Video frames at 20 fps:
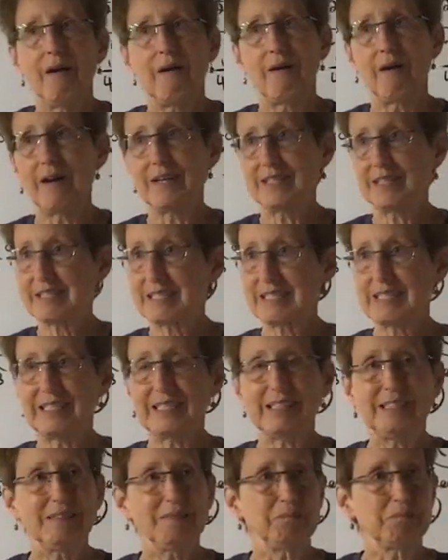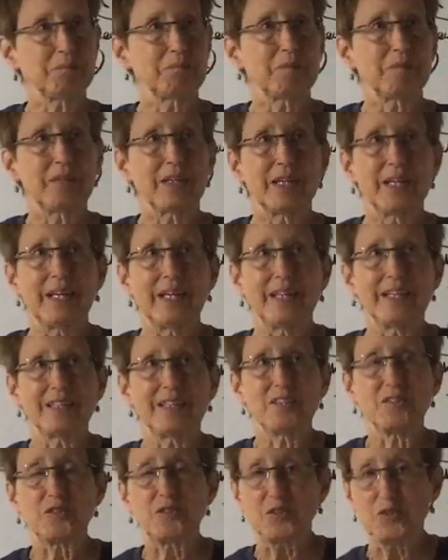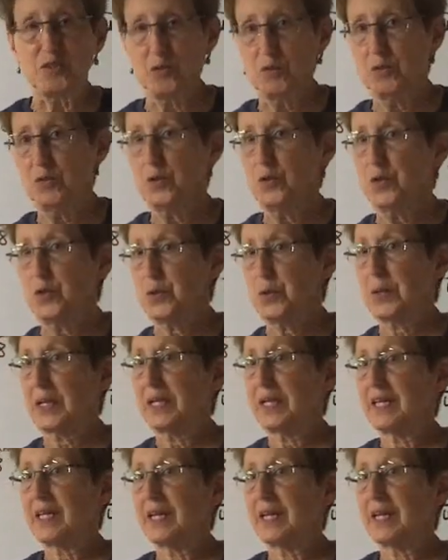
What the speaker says: honestly, the sooner you can